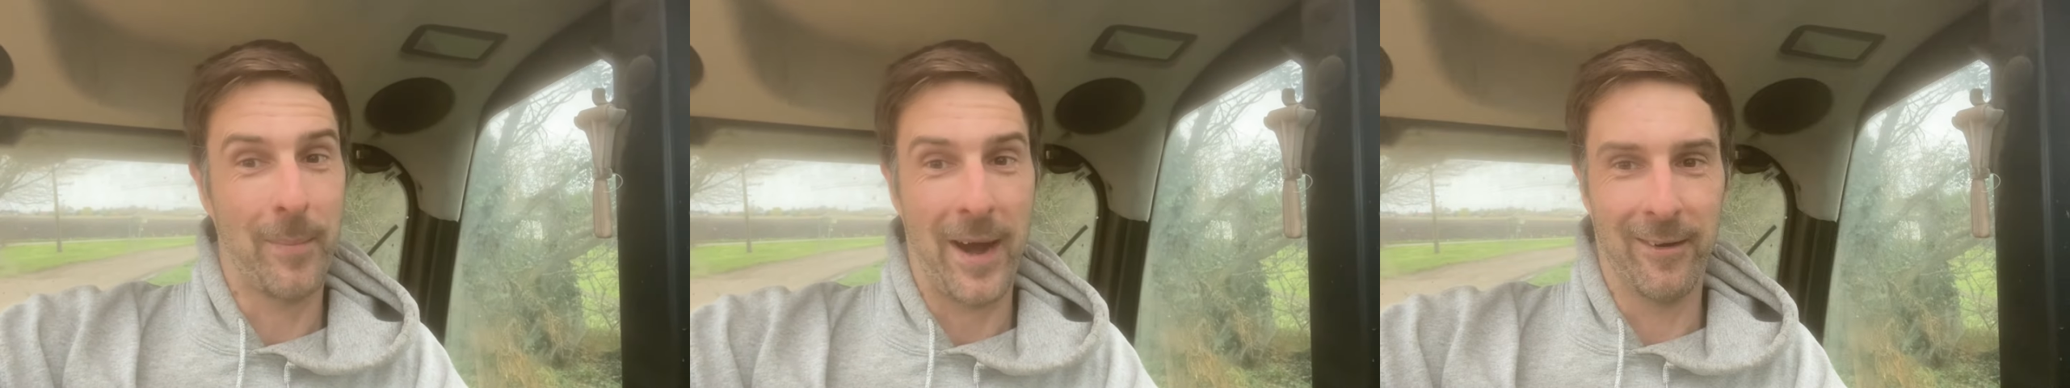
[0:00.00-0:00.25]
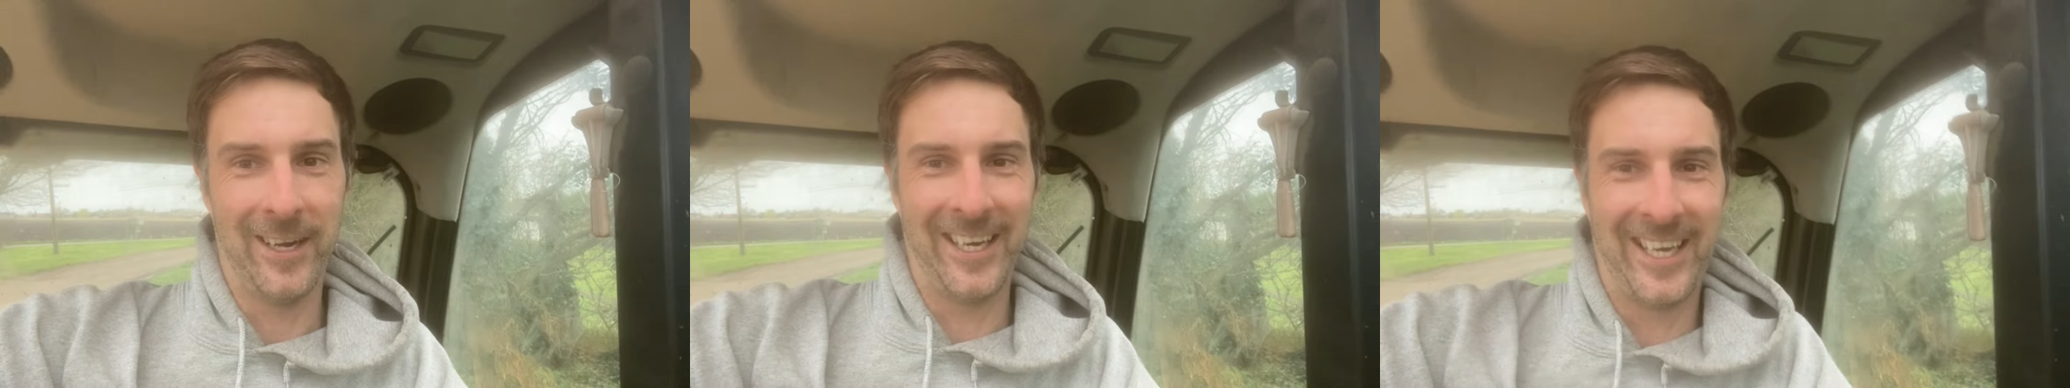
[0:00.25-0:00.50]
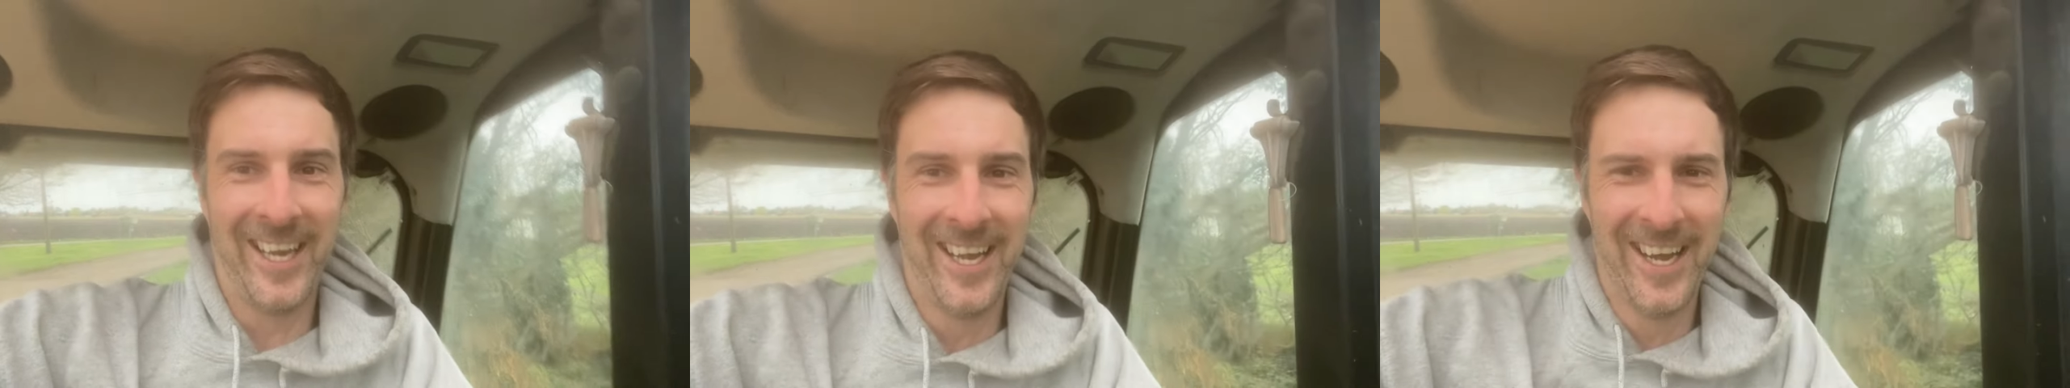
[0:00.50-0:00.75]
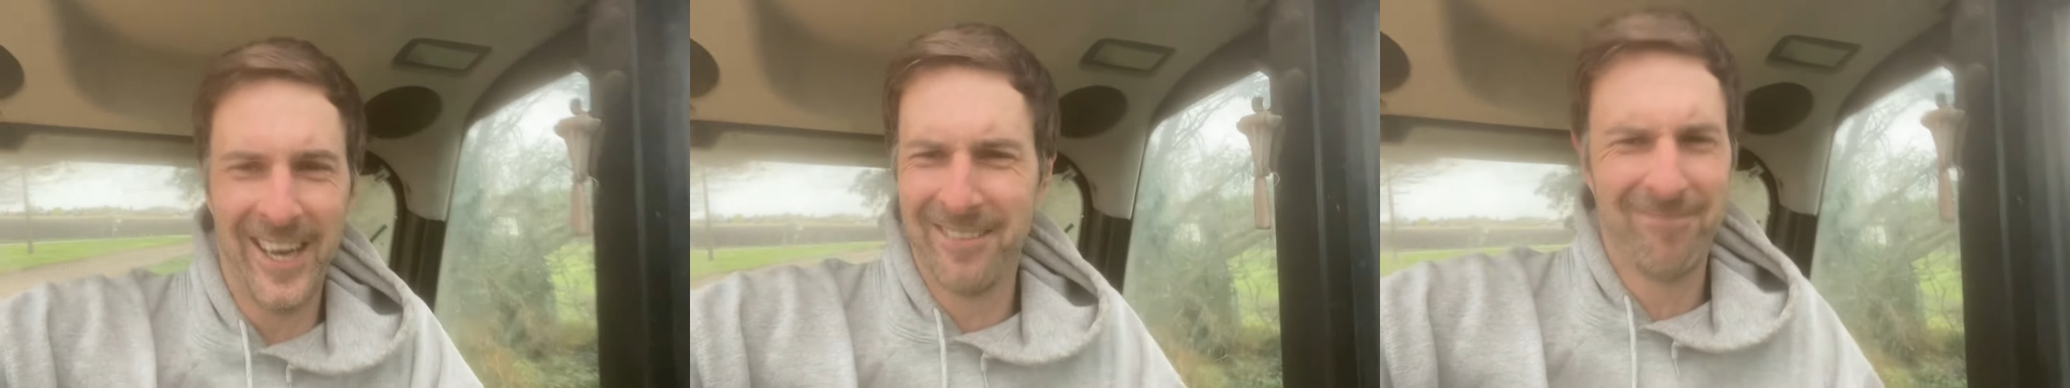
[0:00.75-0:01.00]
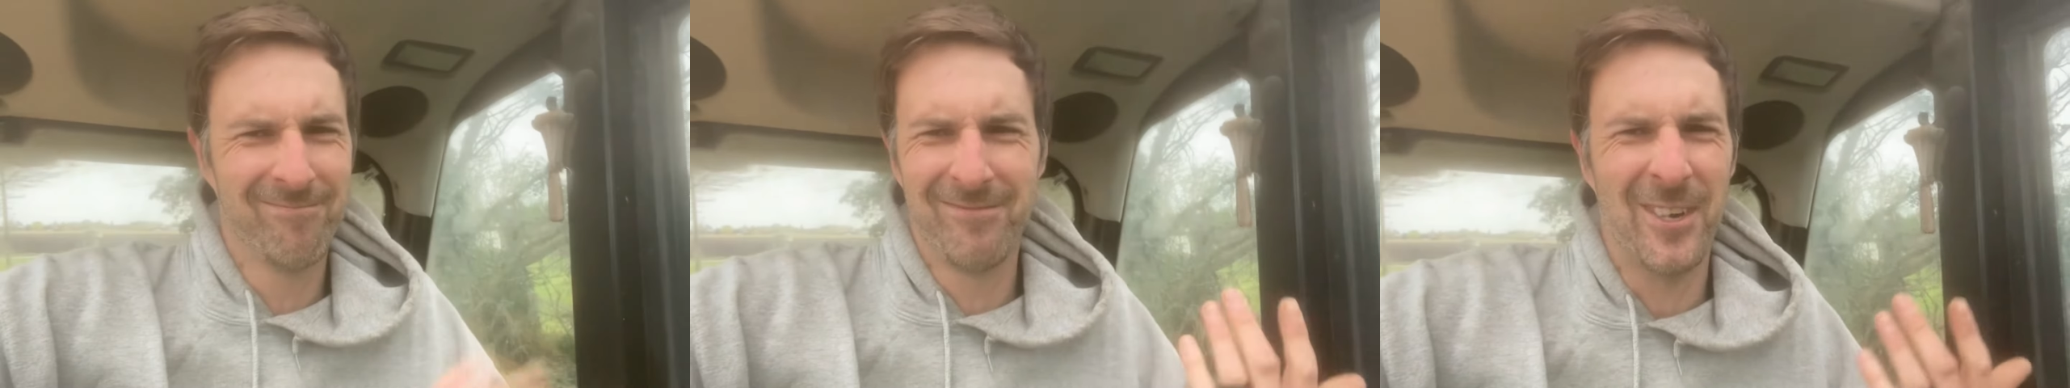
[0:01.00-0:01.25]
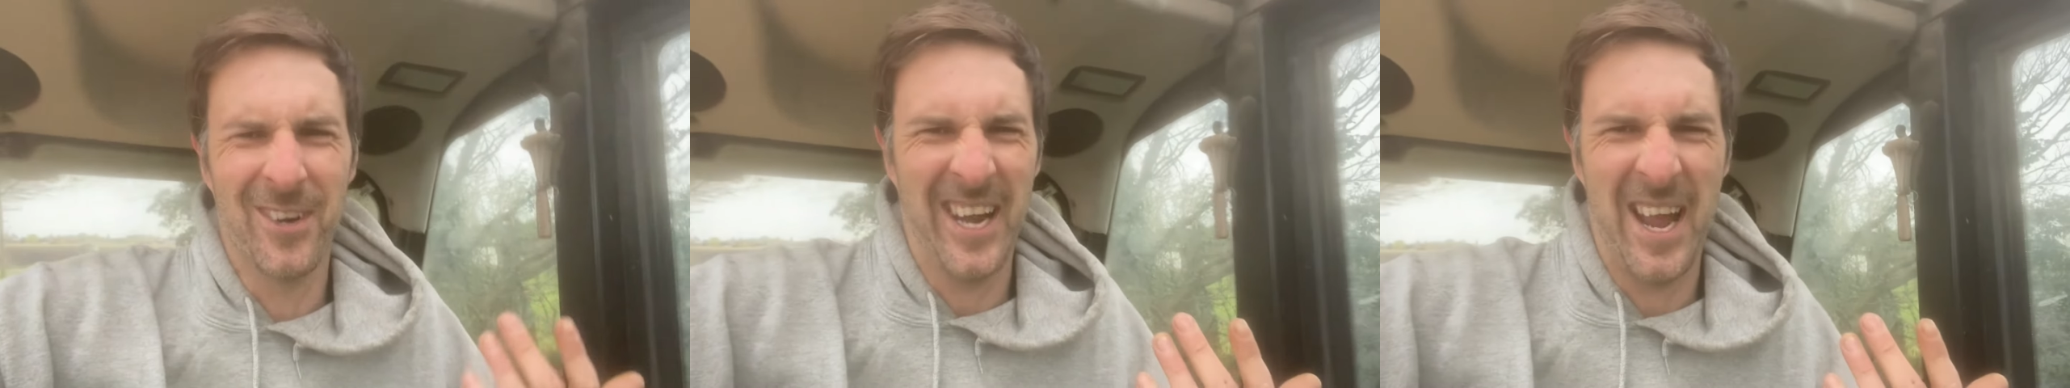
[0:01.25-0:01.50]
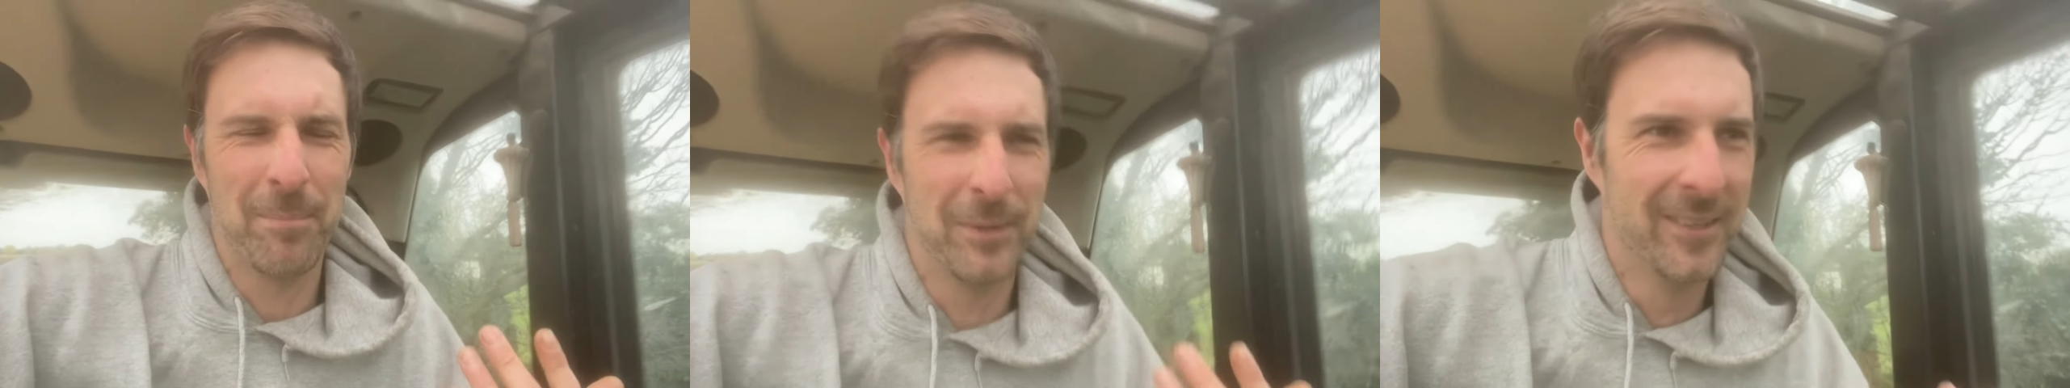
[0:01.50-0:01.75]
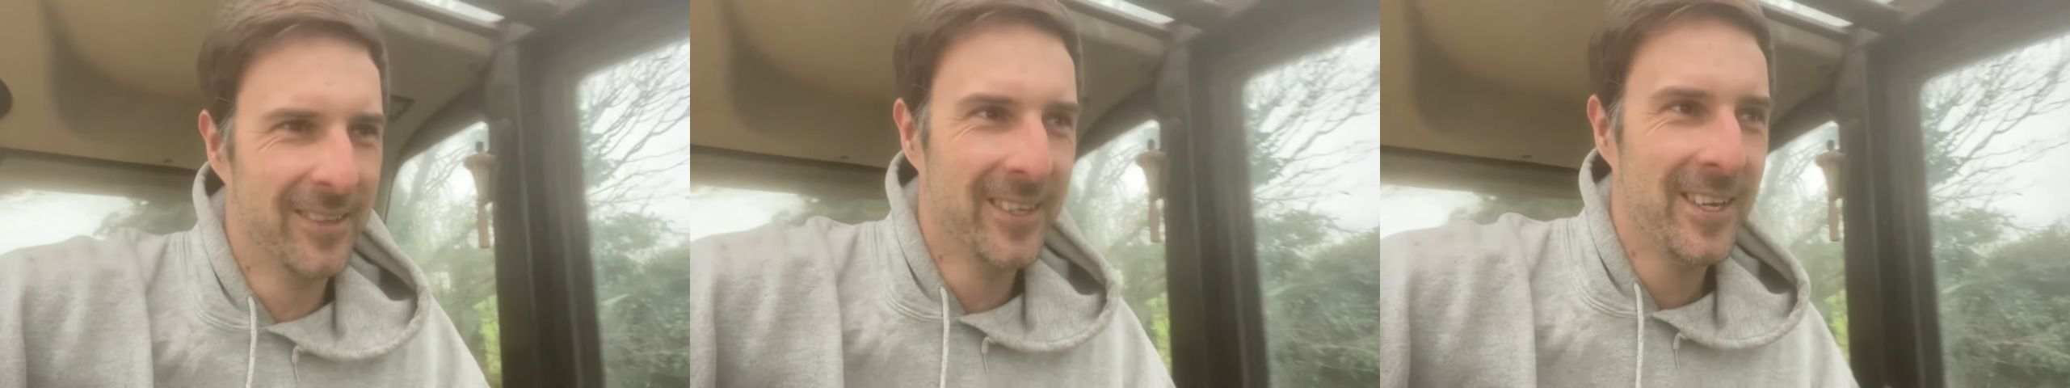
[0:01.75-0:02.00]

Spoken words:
apparently. Not going to happen.